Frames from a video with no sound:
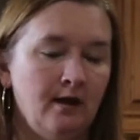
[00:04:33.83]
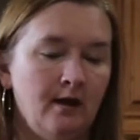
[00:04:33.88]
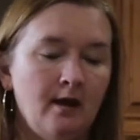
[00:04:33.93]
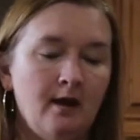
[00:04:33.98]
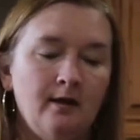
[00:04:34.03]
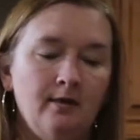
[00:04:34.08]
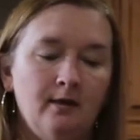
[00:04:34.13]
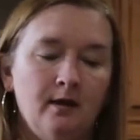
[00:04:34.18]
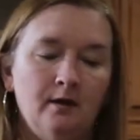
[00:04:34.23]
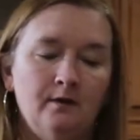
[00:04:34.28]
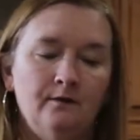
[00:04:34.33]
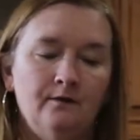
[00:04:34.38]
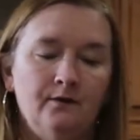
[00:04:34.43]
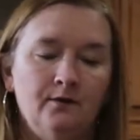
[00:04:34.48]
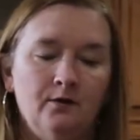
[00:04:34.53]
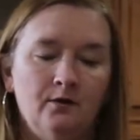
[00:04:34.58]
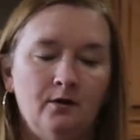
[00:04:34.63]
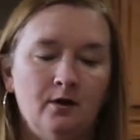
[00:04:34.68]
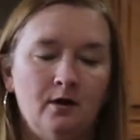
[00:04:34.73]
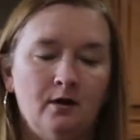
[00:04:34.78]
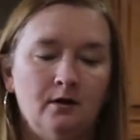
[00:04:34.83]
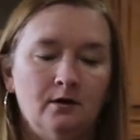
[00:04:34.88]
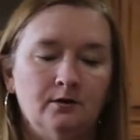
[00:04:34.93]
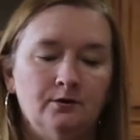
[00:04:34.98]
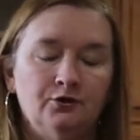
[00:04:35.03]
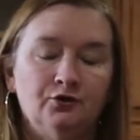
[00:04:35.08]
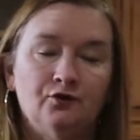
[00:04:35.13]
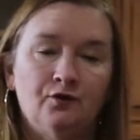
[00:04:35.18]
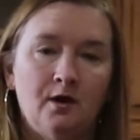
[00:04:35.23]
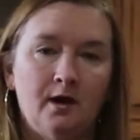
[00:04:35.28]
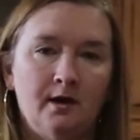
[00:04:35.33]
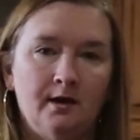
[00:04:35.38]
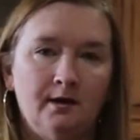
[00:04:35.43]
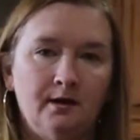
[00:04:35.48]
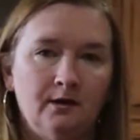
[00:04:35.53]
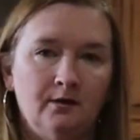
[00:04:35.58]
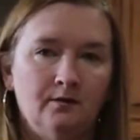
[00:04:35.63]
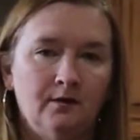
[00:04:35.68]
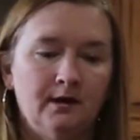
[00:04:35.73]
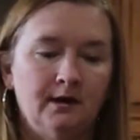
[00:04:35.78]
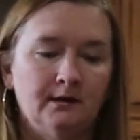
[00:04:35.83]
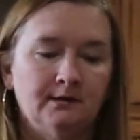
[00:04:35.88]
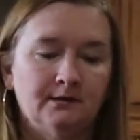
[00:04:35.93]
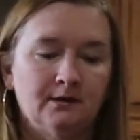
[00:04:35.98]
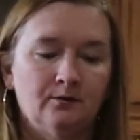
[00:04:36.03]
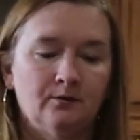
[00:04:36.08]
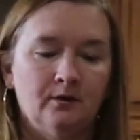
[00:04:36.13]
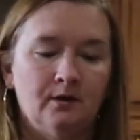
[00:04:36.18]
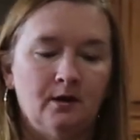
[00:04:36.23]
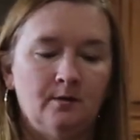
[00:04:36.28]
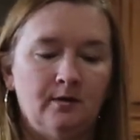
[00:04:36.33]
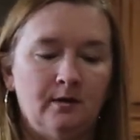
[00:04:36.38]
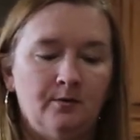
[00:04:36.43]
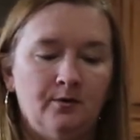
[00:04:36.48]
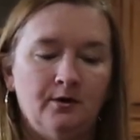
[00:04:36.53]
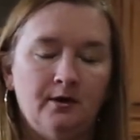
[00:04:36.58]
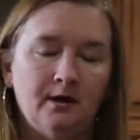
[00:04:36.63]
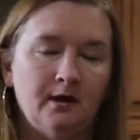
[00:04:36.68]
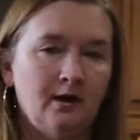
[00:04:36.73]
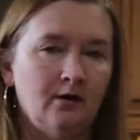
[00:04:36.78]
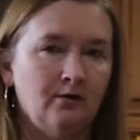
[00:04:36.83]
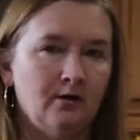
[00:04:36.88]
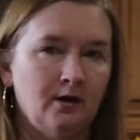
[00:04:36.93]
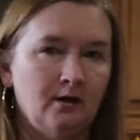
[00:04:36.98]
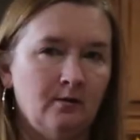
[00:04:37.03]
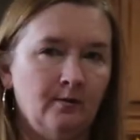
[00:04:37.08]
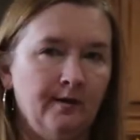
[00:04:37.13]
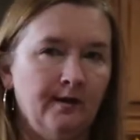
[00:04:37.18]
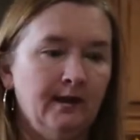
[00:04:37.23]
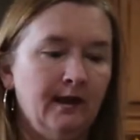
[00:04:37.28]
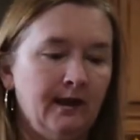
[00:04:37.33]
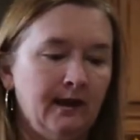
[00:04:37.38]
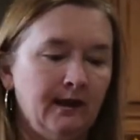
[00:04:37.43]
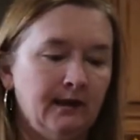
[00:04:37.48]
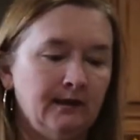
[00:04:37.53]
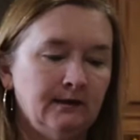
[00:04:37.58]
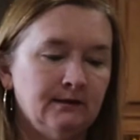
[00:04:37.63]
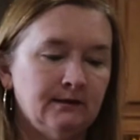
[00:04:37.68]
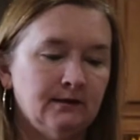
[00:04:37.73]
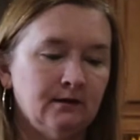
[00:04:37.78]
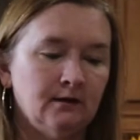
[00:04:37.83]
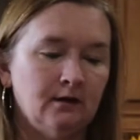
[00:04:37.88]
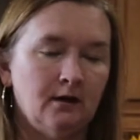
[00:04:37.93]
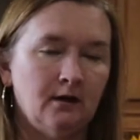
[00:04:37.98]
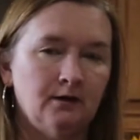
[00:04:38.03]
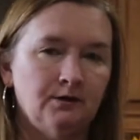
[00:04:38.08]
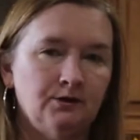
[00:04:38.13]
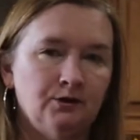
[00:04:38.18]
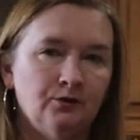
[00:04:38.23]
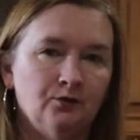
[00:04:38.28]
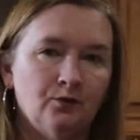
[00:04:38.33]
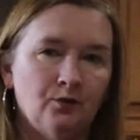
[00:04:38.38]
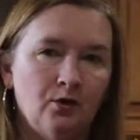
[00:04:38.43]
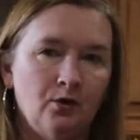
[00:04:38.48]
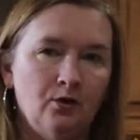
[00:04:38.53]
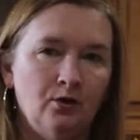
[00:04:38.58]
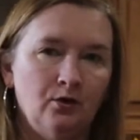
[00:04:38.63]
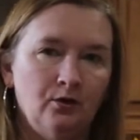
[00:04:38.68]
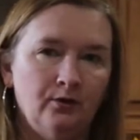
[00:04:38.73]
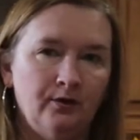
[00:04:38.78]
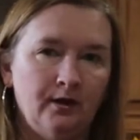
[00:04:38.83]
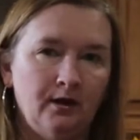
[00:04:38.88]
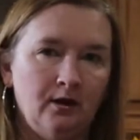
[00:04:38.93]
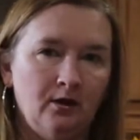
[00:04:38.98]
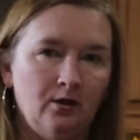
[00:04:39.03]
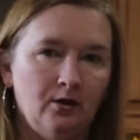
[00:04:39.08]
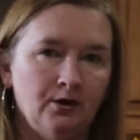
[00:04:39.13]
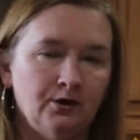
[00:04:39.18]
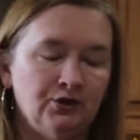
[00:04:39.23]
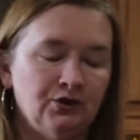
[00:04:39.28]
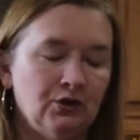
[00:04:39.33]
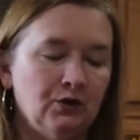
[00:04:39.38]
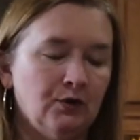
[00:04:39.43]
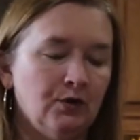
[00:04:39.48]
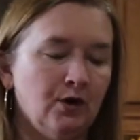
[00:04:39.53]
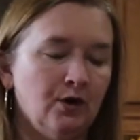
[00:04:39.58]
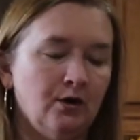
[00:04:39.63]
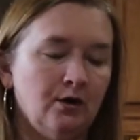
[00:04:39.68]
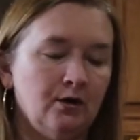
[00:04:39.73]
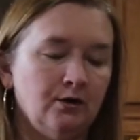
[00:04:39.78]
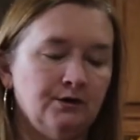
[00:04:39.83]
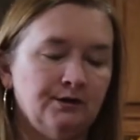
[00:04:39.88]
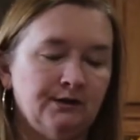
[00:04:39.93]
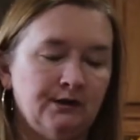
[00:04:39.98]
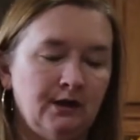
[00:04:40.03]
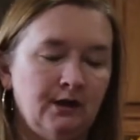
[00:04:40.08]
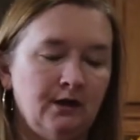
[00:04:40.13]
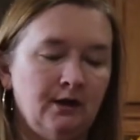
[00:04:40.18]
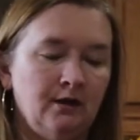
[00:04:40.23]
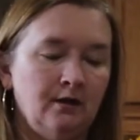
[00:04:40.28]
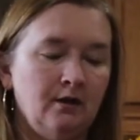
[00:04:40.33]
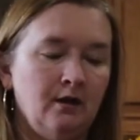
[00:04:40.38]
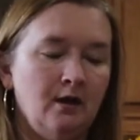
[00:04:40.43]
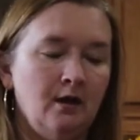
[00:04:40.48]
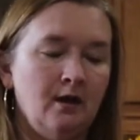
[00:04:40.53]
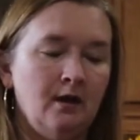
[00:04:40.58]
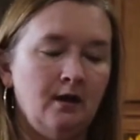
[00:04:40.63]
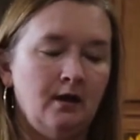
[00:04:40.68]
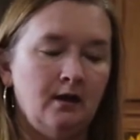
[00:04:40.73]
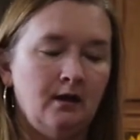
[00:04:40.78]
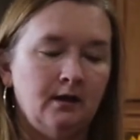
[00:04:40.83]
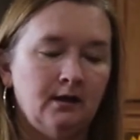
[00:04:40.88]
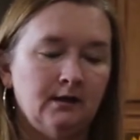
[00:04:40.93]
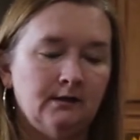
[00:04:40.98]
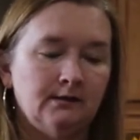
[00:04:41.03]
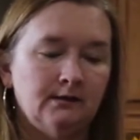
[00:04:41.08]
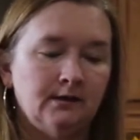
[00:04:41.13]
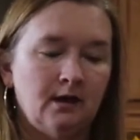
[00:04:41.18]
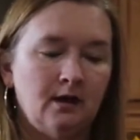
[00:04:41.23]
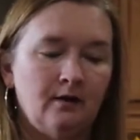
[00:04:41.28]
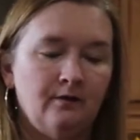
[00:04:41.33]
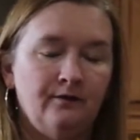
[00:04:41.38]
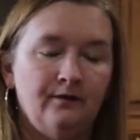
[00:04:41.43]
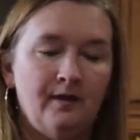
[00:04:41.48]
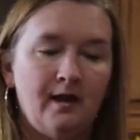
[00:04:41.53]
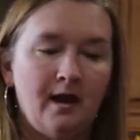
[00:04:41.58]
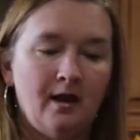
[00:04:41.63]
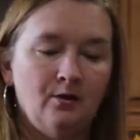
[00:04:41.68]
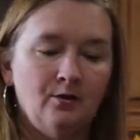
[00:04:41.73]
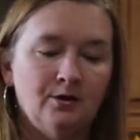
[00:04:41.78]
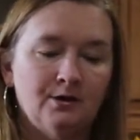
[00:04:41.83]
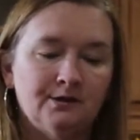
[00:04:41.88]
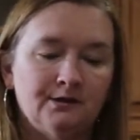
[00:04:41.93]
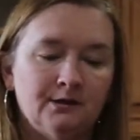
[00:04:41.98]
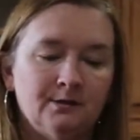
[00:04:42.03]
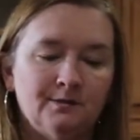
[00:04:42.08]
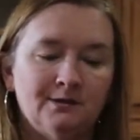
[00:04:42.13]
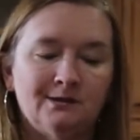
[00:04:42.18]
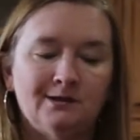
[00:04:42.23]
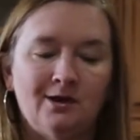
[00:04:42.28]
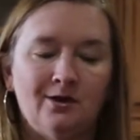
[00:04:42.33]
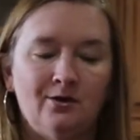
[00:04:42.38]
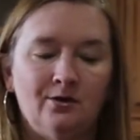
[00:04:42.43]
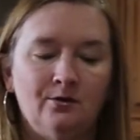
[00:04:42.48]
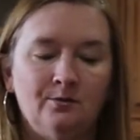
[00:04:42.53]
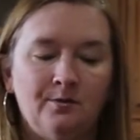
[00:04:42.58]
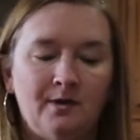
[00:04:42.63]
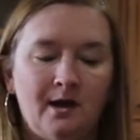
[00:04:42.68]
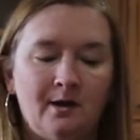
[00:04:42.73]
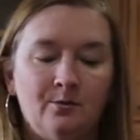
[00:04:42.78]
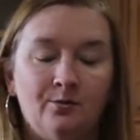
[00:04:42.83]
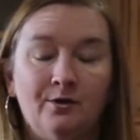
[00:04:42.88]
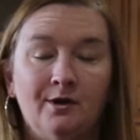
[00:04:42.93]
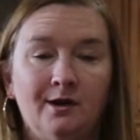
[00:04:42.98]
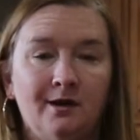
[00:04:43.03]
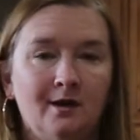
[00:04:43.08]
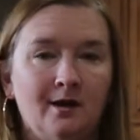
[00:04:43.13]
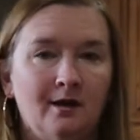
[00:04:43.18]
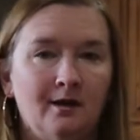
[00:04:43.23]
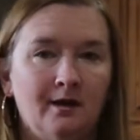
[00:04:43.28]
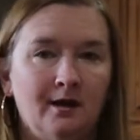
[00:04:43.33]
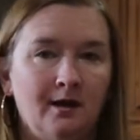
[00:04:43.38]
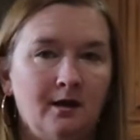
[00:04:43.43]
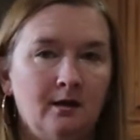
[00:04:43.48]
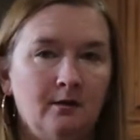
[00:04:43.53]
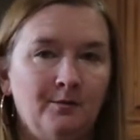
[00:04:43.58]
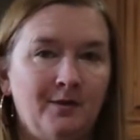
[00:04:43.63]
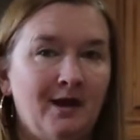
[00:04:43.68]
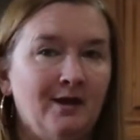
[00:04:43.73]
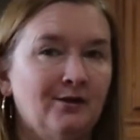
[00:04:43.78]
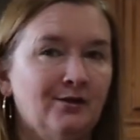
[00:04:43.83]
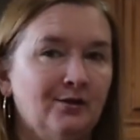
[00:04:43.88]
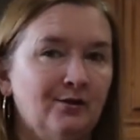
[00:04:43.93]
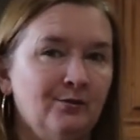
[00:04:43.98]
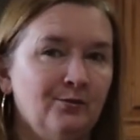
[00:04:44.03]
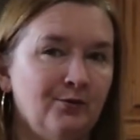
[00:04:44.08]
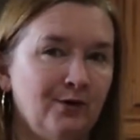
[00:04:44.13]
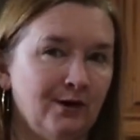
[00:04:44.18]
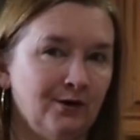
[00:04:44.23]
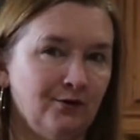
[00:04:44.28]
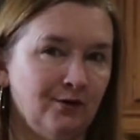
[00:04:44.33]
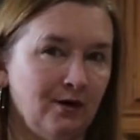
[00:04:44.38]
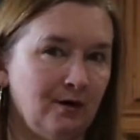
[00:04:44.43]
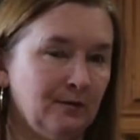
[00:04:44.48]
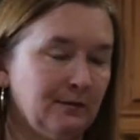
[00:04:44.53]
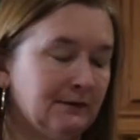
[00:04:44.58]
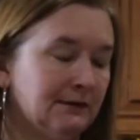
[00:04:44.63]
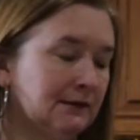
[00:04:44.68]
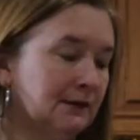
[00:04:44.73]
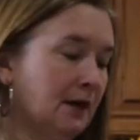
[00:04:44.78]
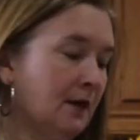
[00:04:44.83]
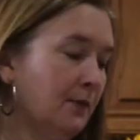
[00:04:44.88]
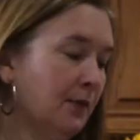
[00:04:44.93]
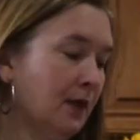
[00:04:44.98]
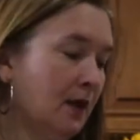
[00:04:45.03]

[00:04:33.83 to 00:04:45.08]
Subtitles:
And then for our dry ingredients that we're gonna be putting out on a plate to roll the artichoke hearts in is flour, some salt, paprika, and panko breadcrumbs.